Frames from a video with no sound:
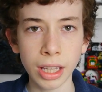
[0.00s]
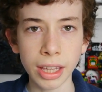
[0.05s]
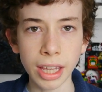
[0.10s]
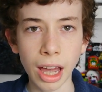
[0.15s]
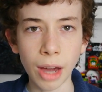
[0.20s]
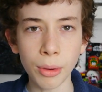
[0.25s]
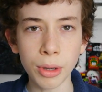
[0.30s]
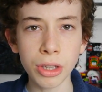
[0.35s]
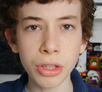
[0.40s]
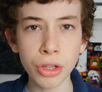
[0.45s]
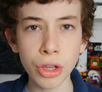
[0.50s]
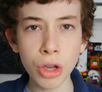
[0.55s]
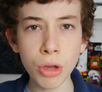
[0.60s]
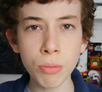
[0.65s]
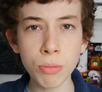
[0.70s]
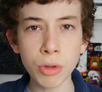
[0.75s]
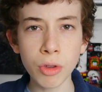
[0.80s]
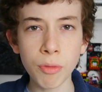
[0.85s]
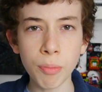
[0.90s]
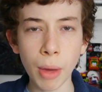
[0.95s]
Now in
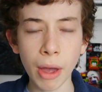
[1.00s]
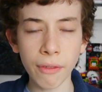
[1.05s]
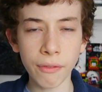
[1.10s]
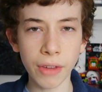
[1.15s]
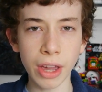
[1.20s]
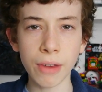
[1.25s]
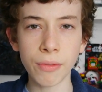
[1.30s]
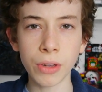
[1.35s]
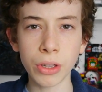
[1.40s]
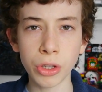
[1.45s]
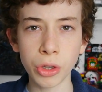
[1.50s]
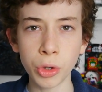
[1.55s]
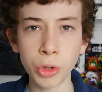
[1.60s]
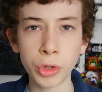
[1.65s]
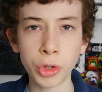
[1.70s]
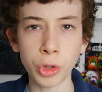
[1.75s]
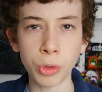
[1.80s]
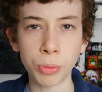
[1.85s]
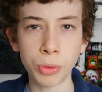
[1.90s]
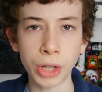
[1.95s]
terms of my favourite
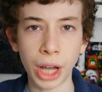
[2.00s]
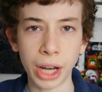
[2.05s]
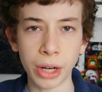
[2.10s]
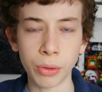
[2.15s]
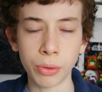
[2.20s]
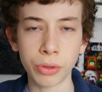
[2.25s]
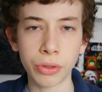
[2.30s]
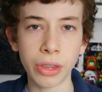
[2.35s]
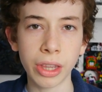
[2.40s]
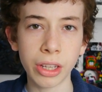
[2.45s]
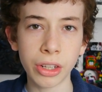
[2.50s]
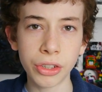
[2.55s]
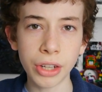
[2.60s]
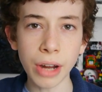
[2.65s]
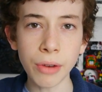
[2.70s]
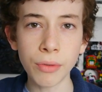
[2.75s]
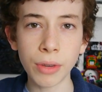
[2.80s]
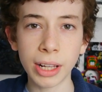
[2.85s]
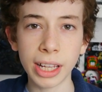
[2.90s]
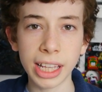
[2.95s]
YouTube channels, they're
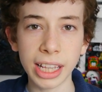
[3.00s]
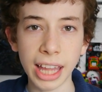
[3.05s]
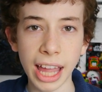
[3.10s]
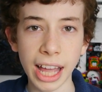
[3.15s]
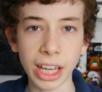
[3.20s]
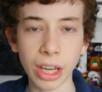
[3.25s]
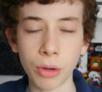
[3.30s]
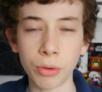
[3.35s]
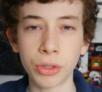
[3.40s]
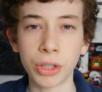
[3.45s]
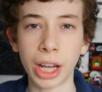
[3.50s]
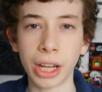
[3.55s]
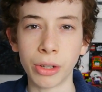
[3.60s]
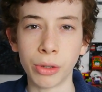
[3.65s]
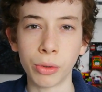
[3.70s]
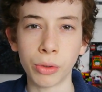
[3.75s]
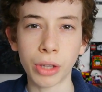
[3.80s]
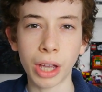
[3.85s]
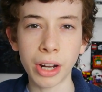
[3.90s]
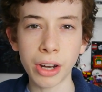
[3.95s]
generally Lego
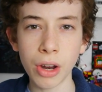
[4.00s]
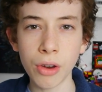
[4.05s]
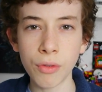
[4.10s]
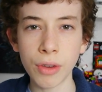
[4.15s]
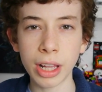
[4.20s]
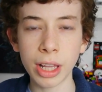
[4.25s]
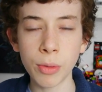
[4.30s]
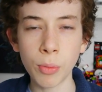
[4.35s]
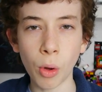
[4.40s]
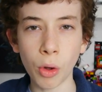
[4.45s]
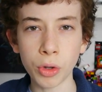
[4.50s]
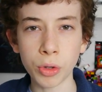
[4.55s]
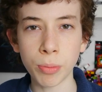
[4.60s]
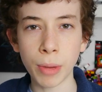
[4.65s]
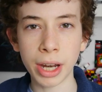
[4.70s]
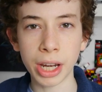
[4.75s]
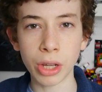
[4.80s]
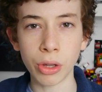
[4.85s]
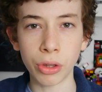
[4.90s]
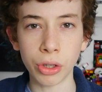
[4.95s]
channels. I don't really watch
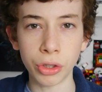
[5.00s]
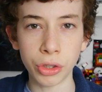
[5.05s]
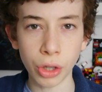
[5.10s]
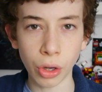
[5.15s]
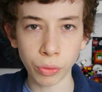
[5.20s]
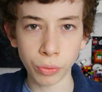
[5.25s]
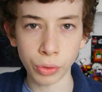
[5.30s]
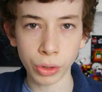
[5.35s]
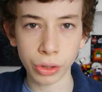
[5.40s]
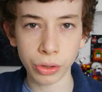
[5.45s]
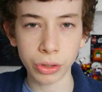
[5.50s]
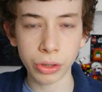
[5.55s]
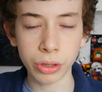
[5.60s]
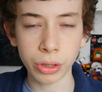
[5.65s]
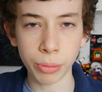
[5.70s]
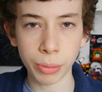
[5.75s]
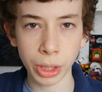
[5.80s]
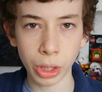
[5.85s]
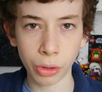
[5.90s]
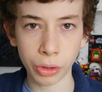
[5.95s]
many other genres,
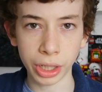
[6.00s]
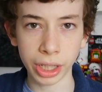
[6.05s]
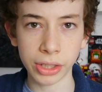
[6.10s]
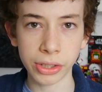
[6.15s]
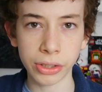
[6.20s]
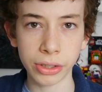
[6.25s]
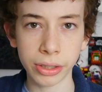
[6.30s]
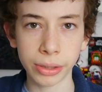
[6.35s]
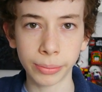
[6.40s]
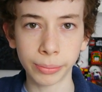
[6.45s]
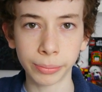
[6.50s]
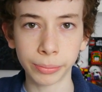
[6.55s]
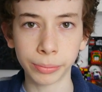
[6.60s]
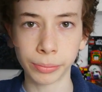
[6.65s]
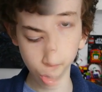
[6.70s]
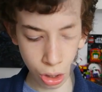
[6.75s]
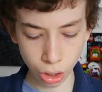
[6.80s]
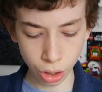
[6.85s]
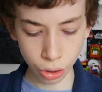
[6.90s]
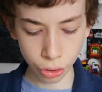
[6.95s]
to be honest.
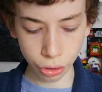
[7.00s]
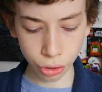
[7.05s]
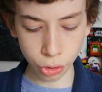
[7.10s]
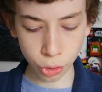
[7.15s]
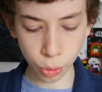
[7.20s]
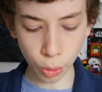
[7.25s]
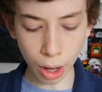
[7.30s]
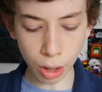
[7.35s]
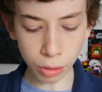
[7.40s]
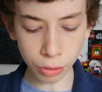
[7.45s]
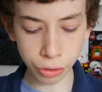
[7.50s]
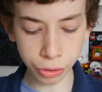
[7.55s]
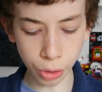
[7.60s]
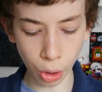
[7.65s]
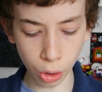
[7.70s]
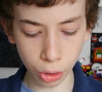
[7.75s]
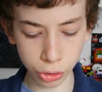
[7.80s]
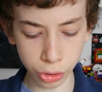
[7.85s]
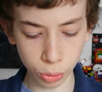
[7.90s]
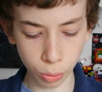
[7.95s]
The 12th
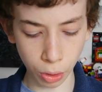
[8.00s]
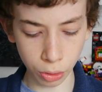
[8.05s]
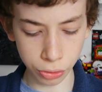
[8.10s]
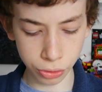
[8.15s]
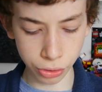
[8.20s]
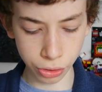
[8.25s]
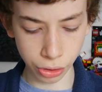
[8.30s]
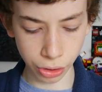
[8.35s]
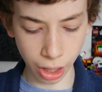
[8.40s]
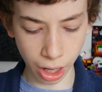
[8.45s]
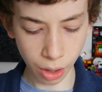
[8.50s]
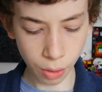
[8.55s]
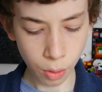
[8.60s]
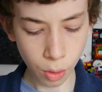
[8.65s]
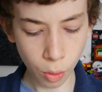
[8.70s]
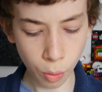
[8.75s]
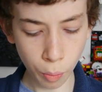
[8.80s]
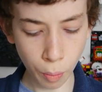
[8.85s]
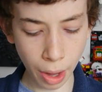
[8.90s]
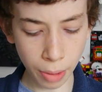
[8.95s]
Doctor wants to know,
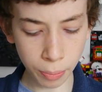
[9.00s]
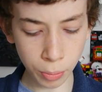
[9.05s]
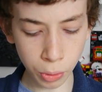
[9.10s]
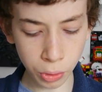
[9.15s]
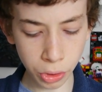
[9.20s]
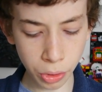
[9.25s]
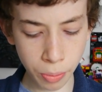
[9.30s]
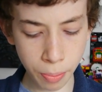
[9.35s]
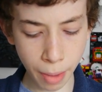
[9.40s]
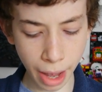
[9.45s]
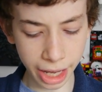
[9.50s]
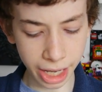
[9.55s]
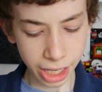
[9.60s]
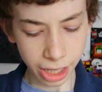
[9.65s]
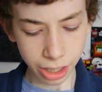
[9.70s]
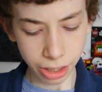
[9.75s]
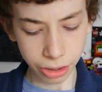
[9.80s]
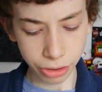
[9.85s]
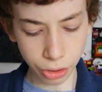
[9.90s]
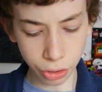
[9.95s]
when will you
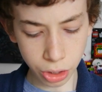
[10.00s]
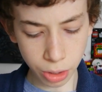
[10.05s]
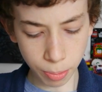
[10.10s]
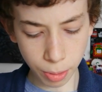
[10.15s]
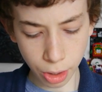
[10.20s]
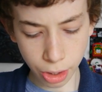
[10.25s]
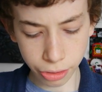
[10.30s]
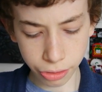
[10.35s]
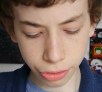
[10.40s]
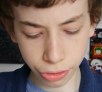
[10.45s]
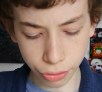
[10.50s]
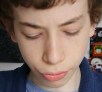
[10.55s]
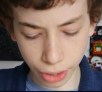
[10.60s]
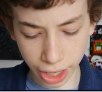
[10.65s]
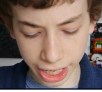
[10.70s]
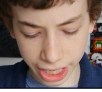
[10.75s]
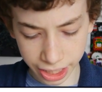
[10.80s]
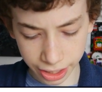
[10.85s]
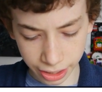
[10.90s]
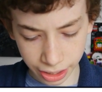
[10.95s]
make Thunderbird
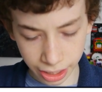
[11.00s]
3?